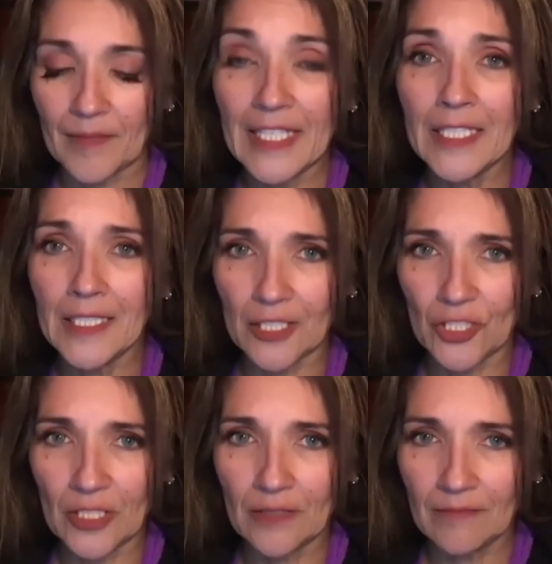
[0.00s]
In
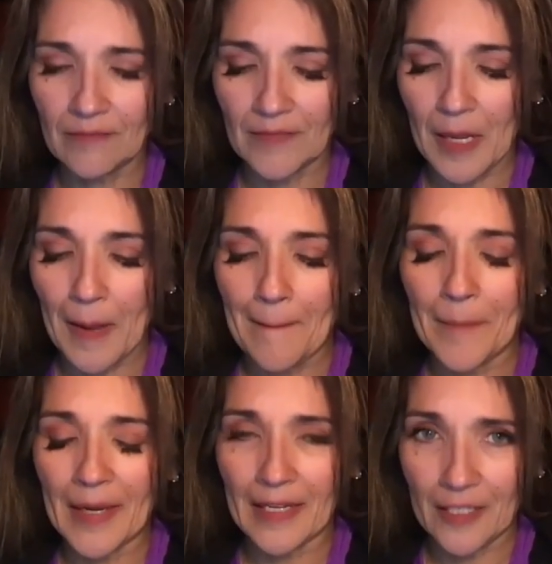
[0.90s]
addition,
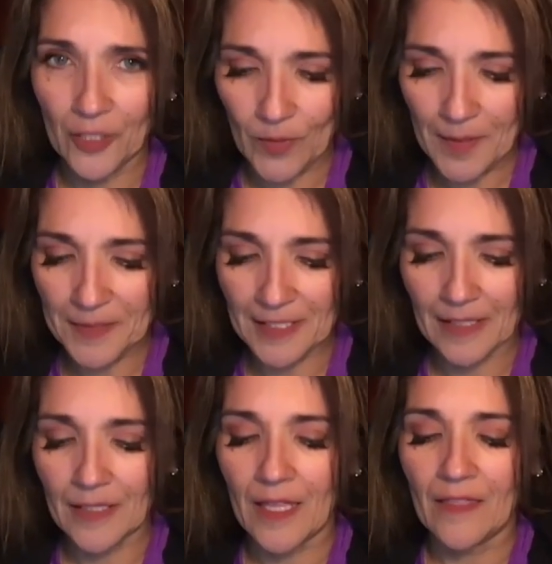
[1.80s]
by
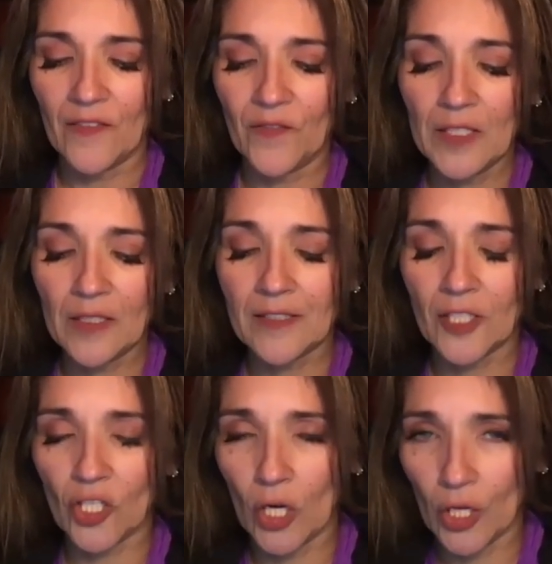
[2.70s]
interrupting the feelings that
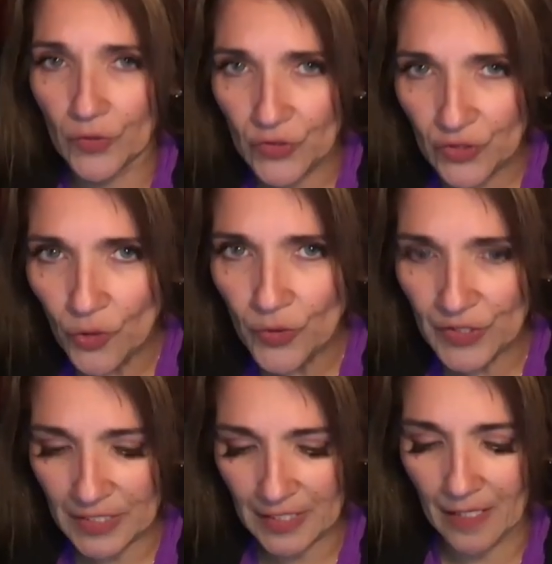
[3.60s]
are
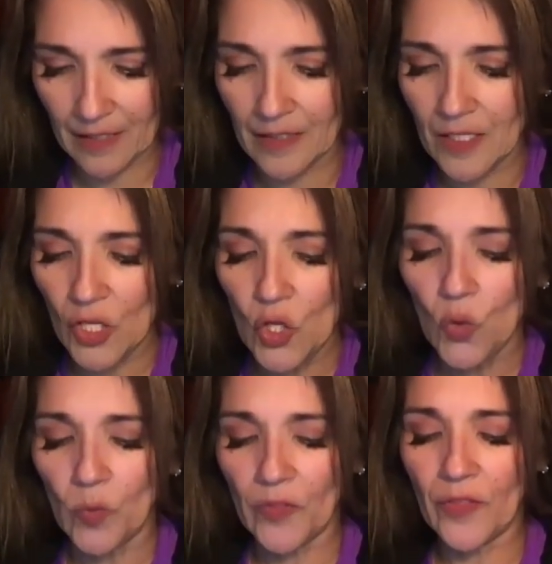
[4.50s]
associated
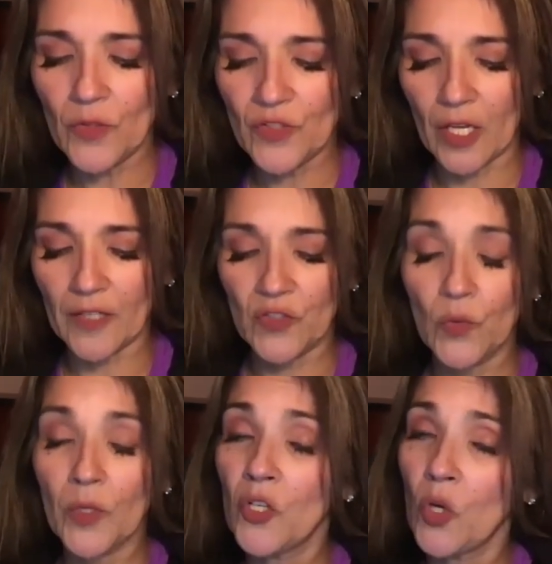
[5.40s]
with those thoughts, you
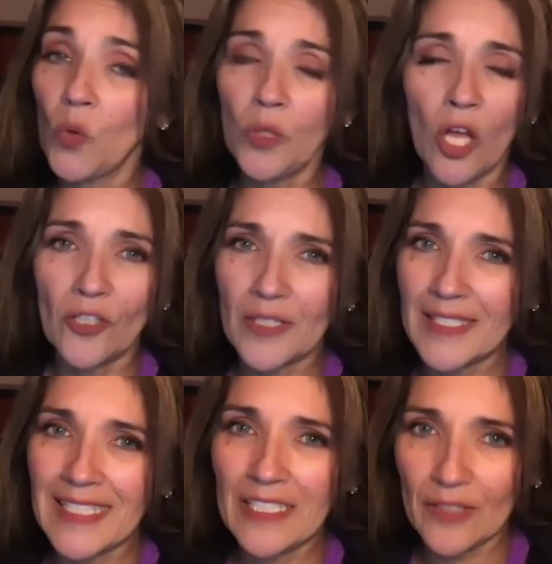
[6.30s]
are no longer
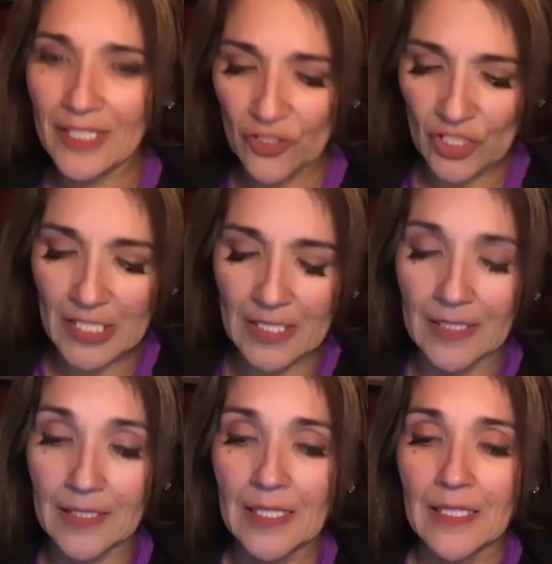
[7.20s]
signaling
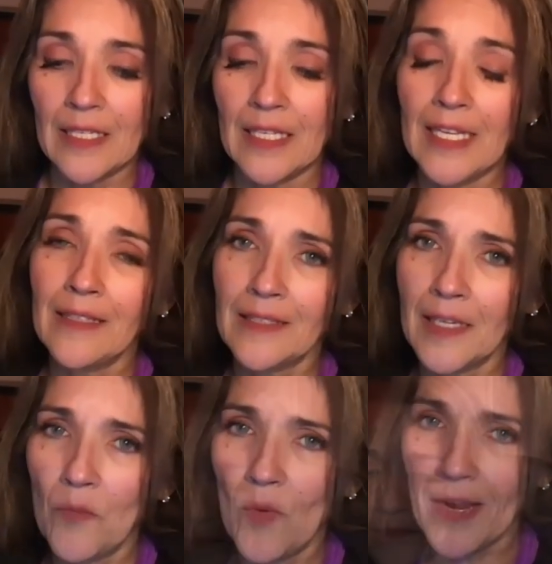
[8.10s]
genes in the
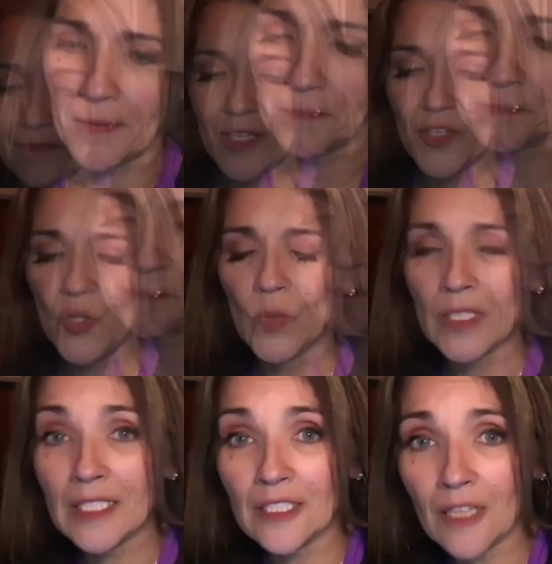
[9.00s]
same way. You are
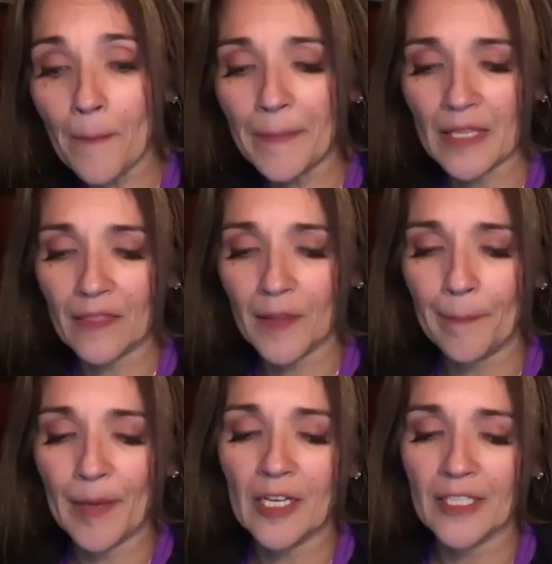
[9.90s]
stopping the
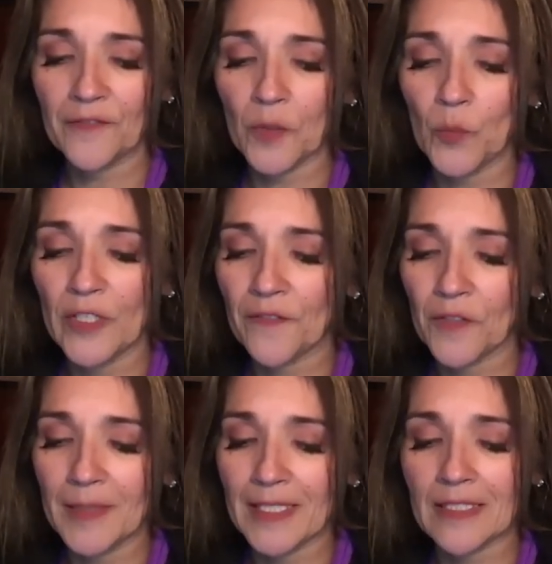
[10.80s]
body from
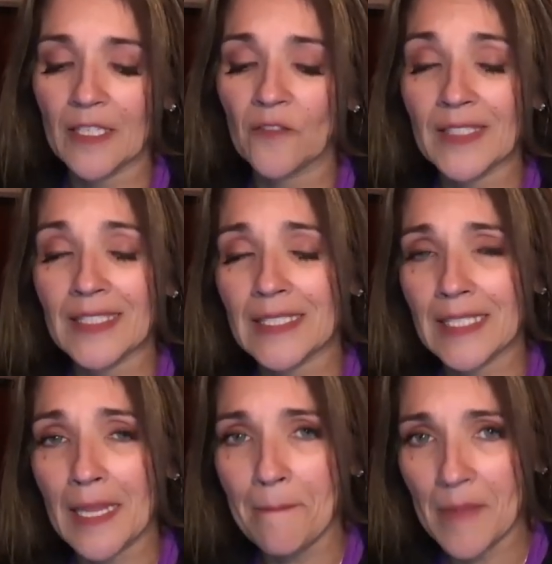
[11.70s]
reaffirming itself as the
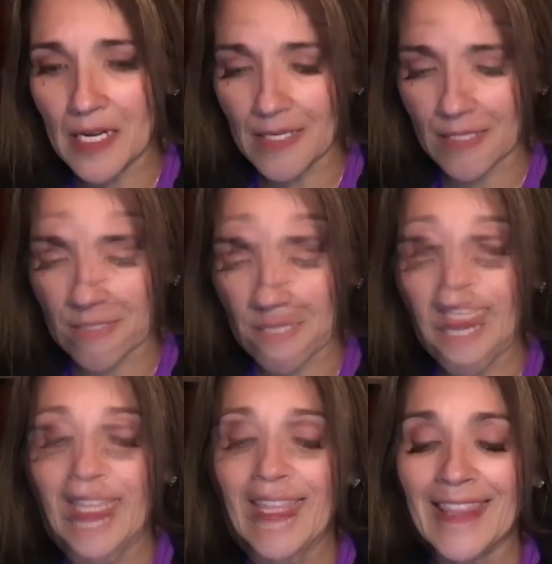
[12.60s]
same mind.
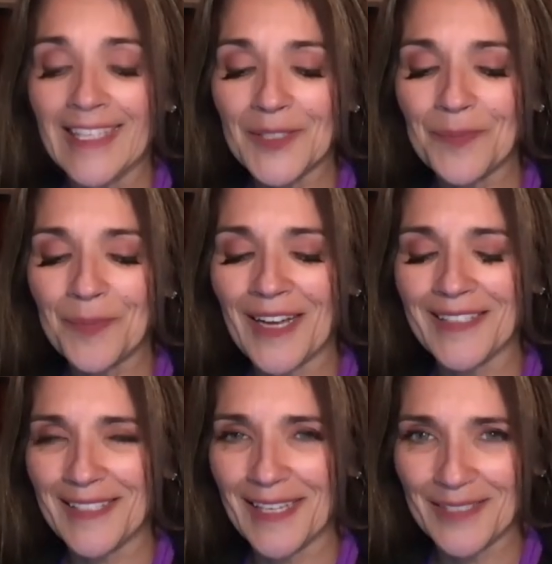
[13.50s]
This
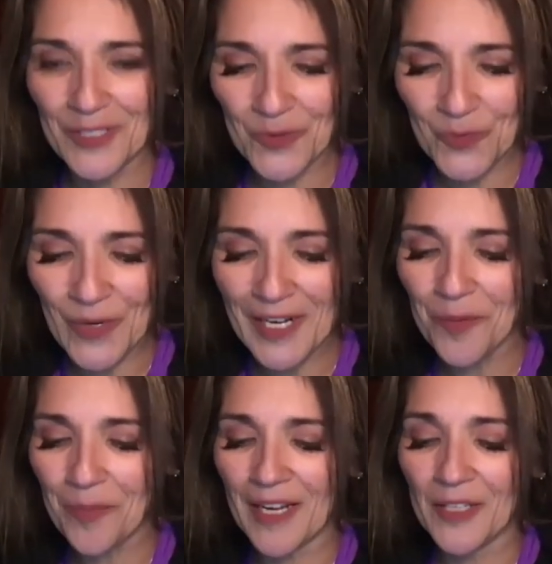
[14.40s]
process is
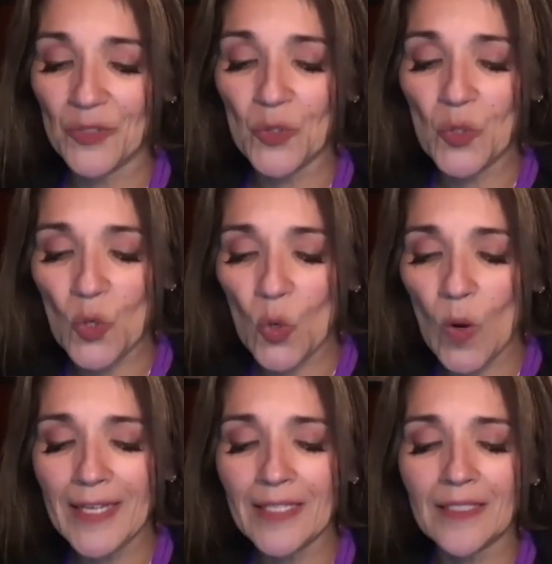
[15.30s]
whereby you
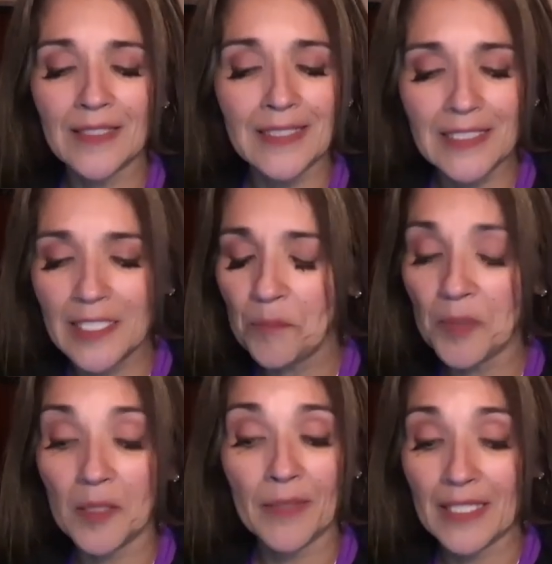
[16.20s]
quite
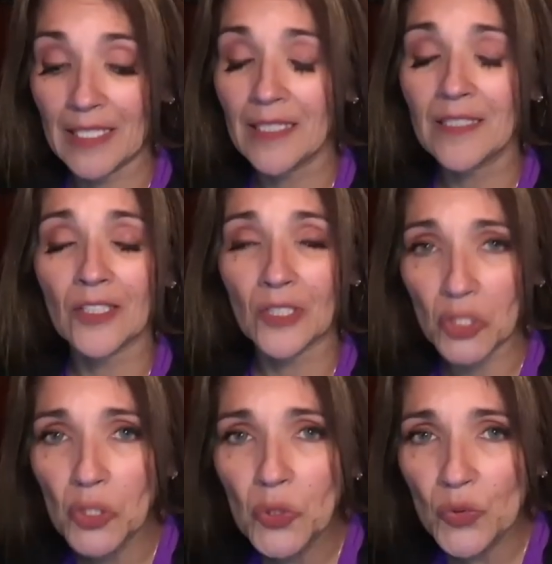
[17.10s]
simply begin to
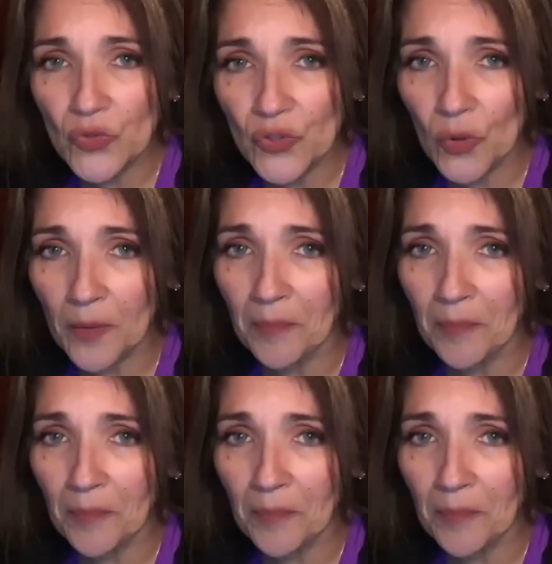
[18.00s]
lose your